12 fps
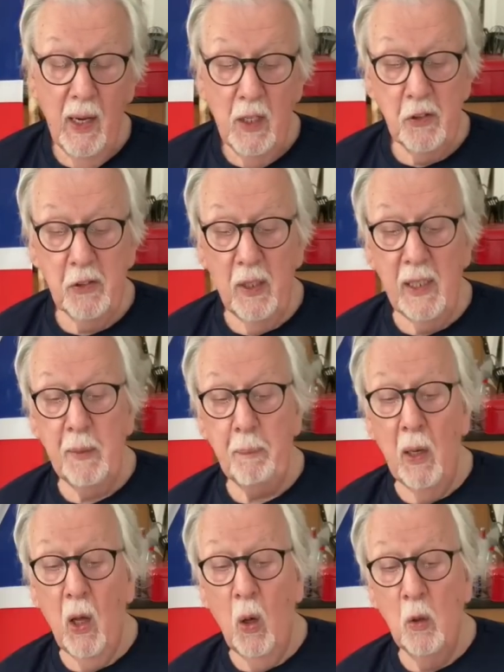Sleep
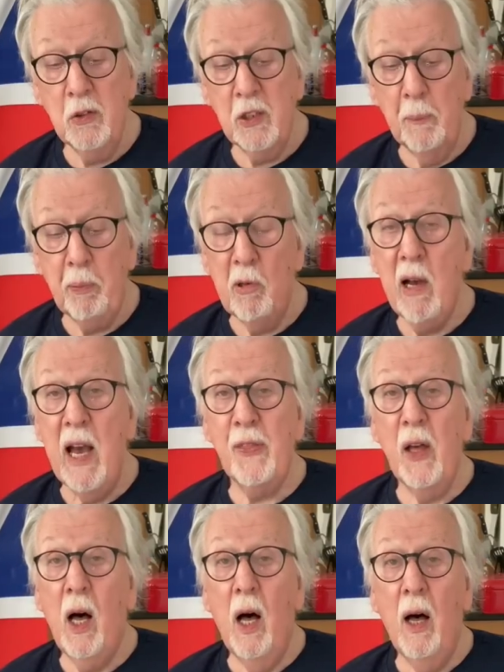blows the breath
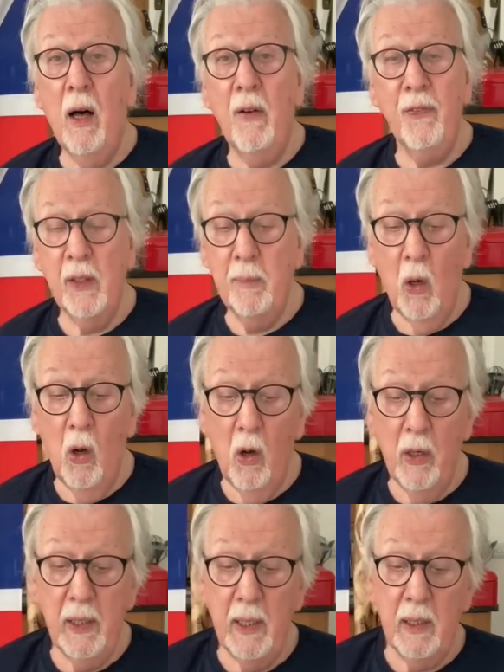of the
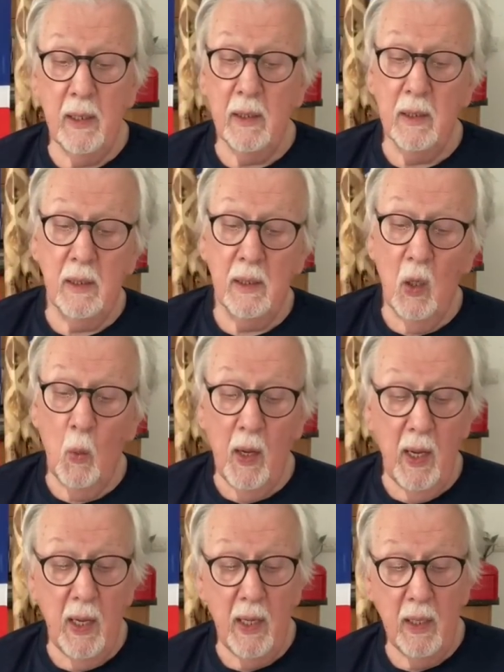morning
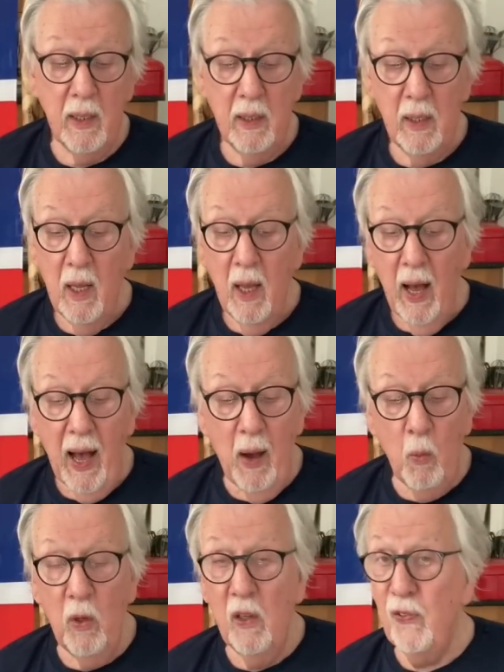away,
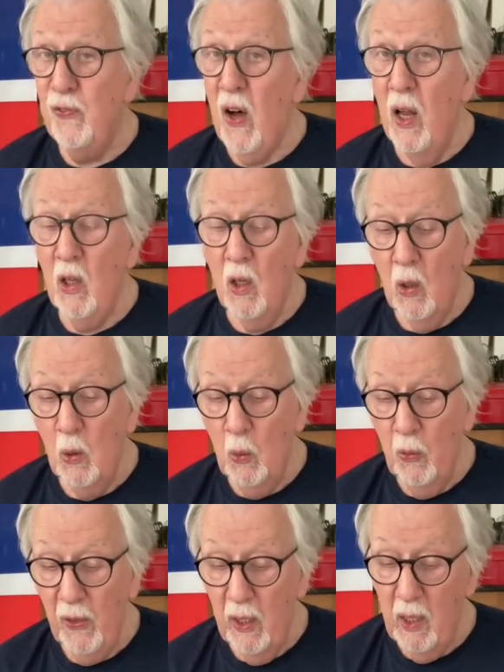and we'll follow
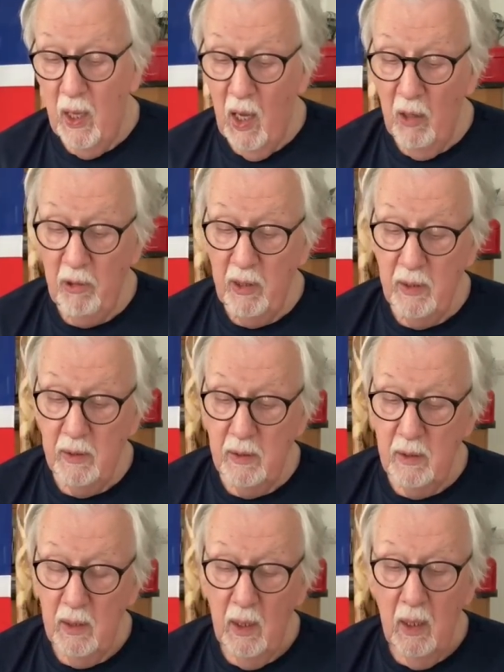the Hurren
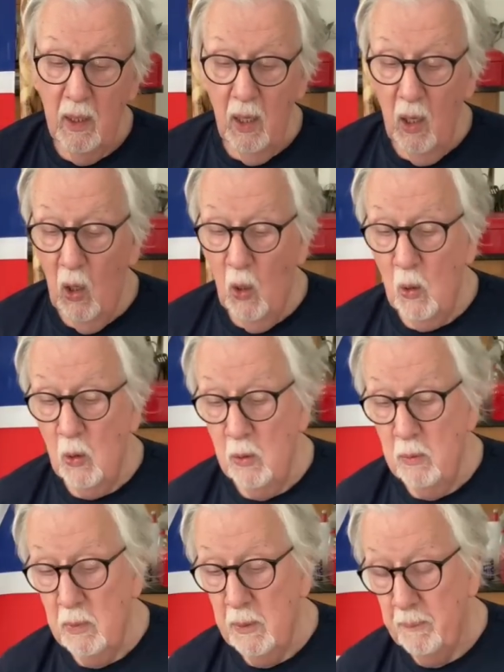
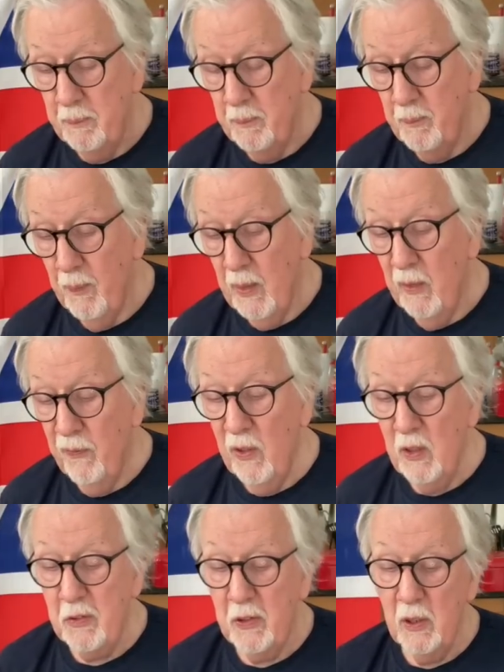home.
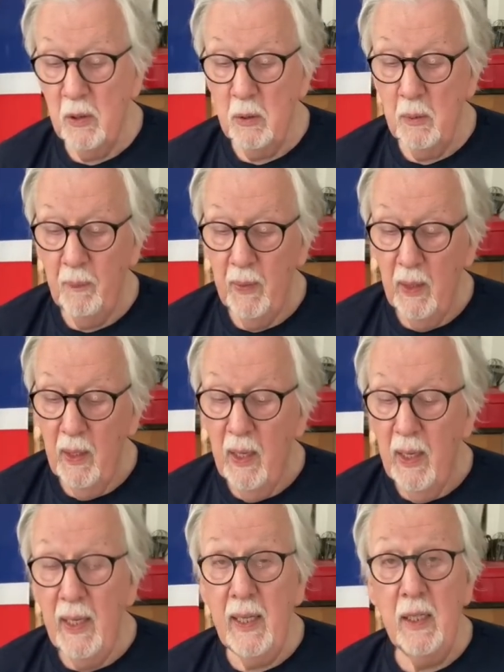Verse 2.
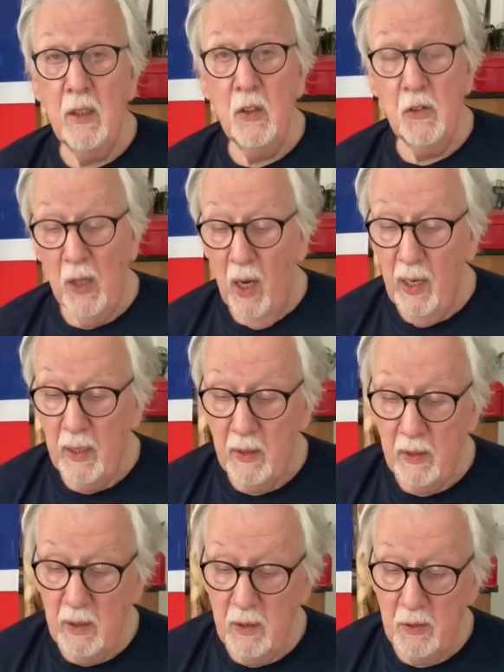In
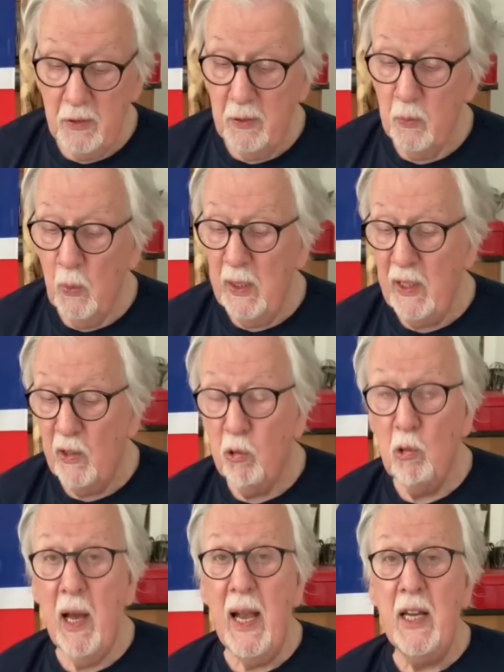darkness we
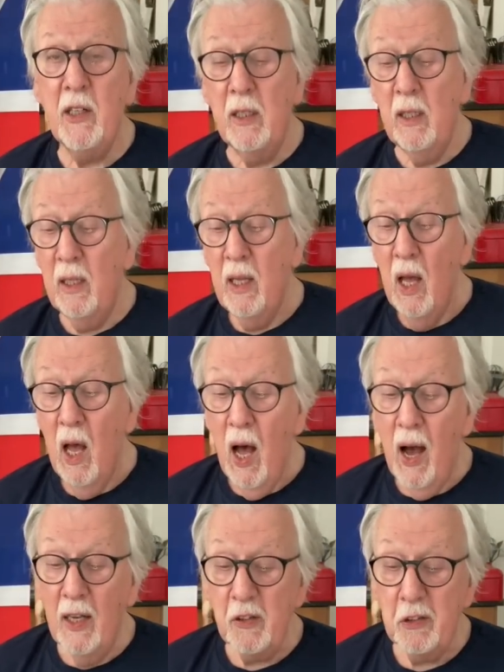cradle
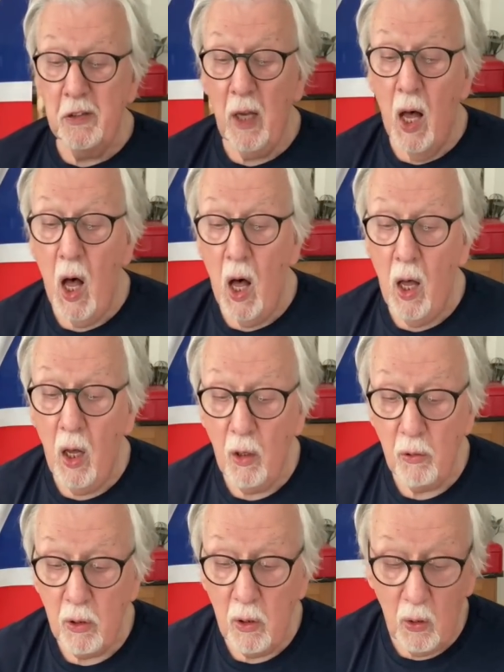our
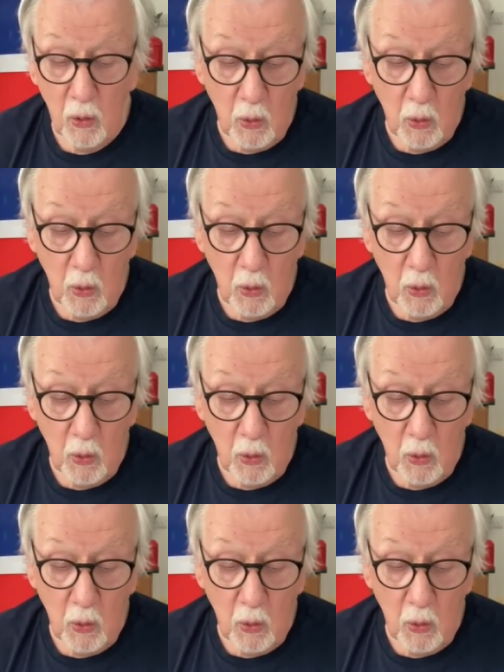sorrow,